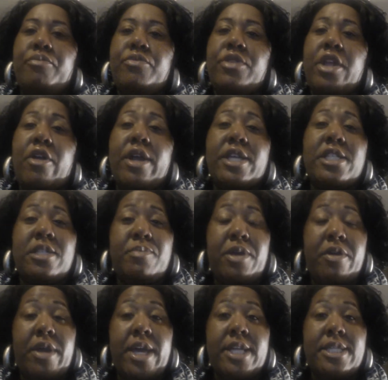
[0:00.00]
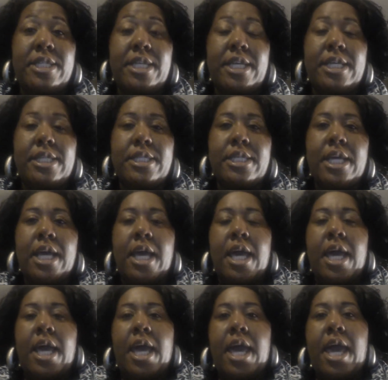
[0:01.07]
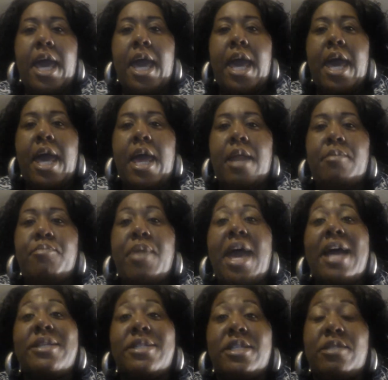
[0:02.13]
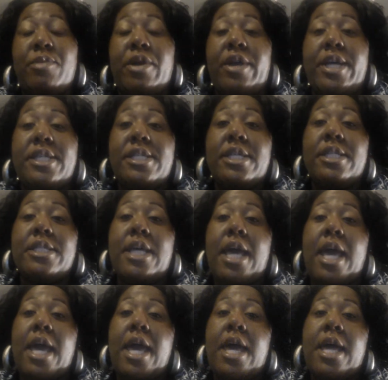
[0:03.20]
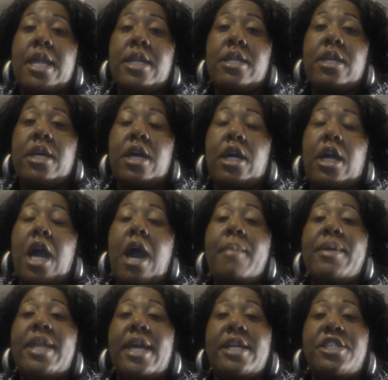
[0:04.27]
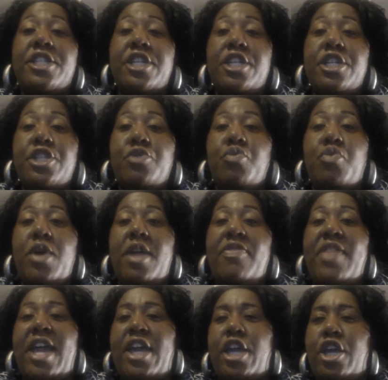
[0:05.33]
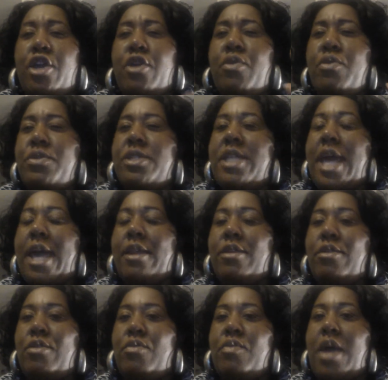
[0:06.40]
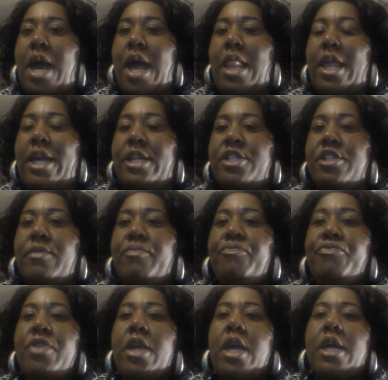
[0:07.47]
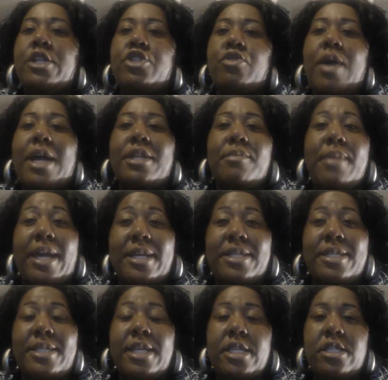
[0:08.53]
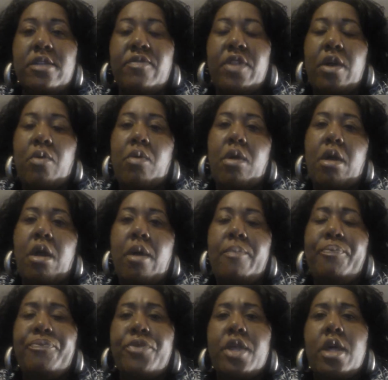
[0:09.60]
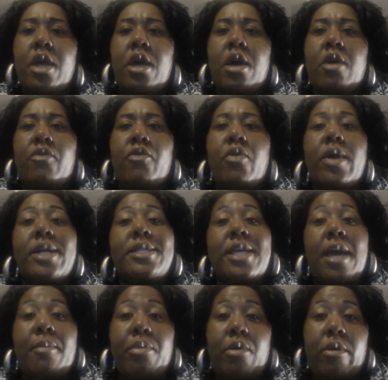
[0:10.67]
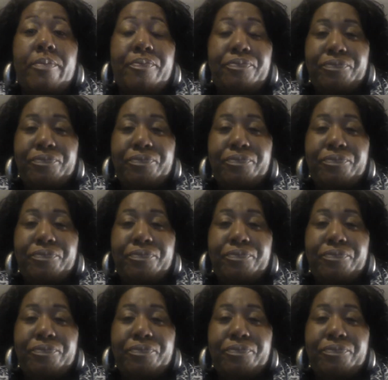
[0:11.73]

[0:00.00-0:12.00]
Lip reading: their experiences and past experiences, and accommodation is when they use that new knowledge trying to make sense of their world. For example,